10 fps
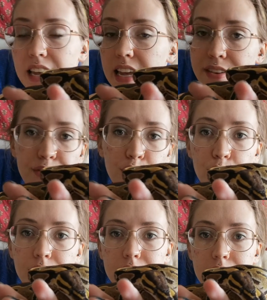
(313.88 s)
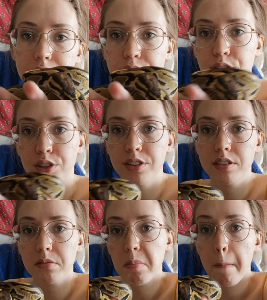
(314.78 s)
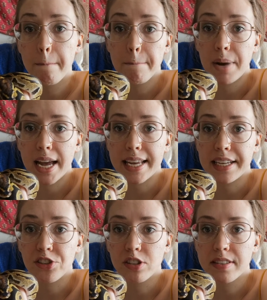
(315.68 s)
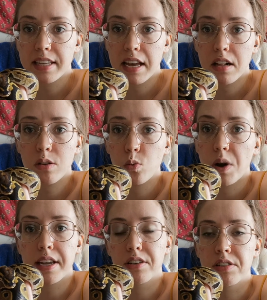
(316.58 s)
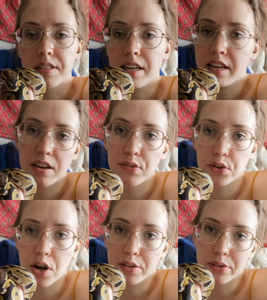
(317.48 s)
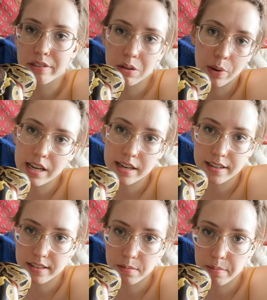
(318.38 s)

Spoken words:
If you're really concerned, buy a kitchen scale, weigh your snake. If they're not losing weight, it doesn't